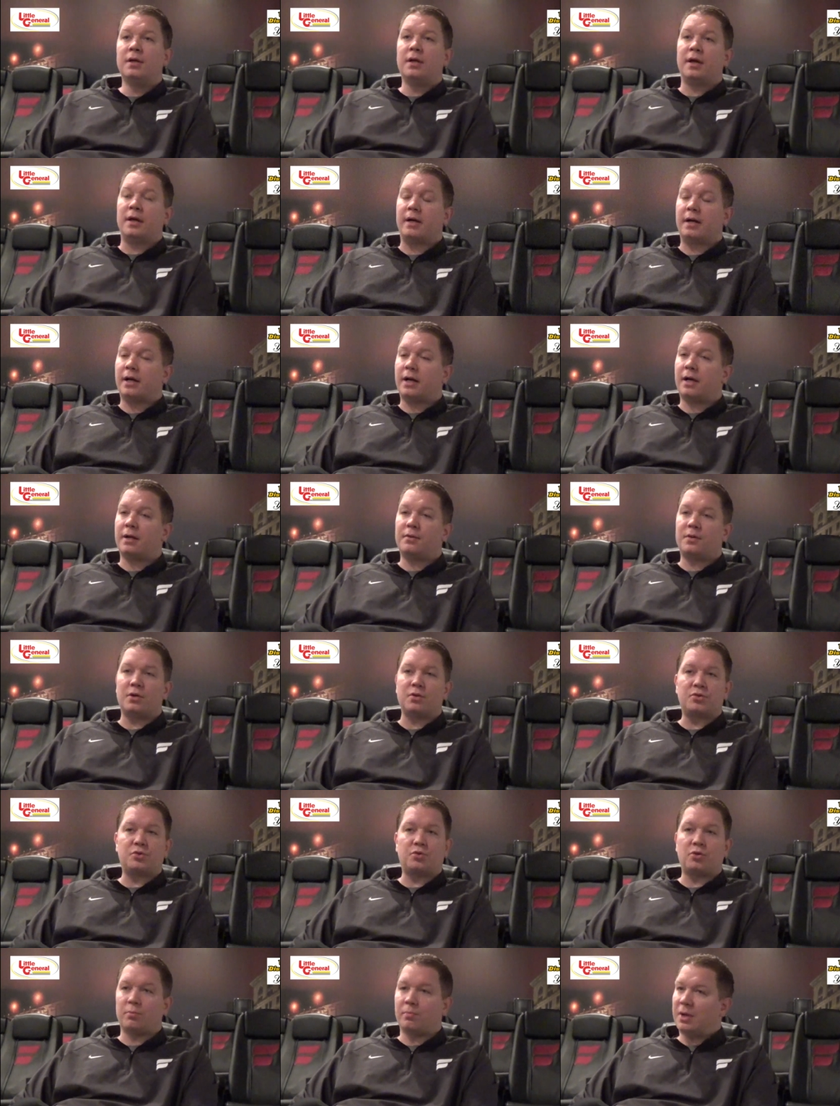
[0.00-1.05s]

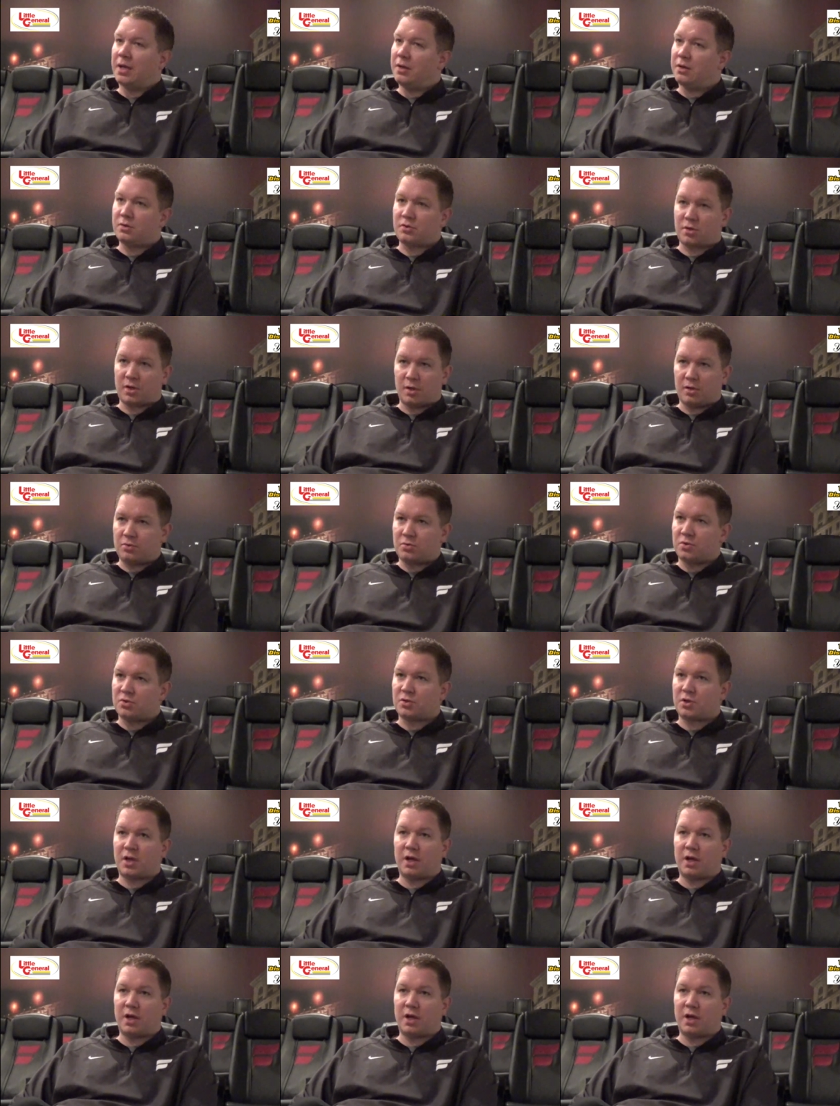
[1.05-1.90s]
There's tremendous coaches.